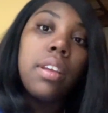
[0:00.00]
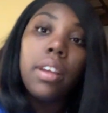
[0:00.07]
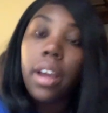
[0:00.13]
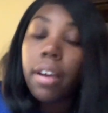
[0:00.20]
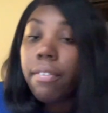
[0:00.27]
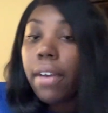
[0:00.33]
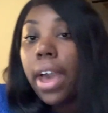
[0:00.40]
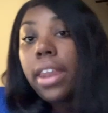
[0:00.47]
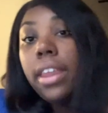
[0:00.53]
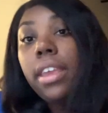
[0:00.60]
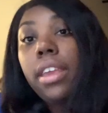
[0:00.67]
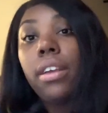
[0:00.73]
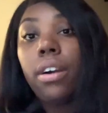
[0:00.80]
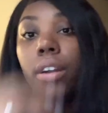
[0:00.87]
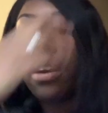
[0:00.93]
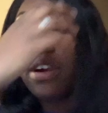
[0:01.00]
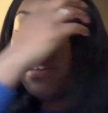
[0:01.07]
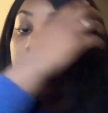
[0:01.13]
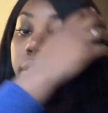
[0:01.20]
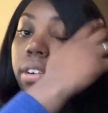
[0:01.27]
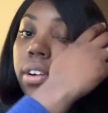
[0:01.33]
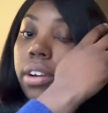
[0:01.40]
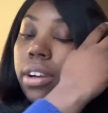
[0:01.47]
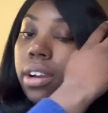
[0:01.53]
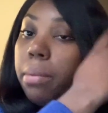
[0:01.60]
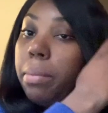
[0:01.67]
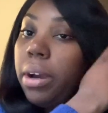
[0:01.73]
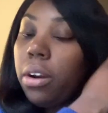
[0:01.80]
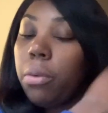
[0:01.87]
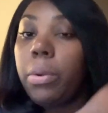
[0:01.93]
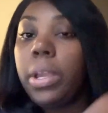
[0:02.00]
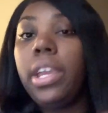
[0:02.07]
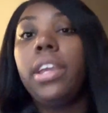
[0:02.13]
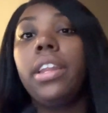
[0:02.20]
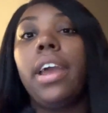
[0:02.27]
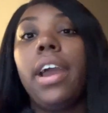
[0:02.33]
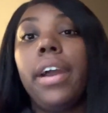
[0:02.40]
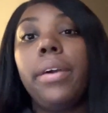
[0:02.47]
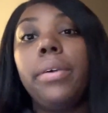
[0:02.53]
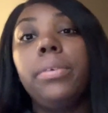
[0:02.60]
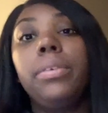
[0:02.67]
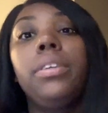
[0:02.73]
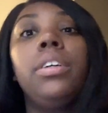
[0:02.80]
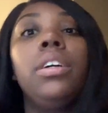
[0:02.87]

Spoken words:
I've had it on for about a week now.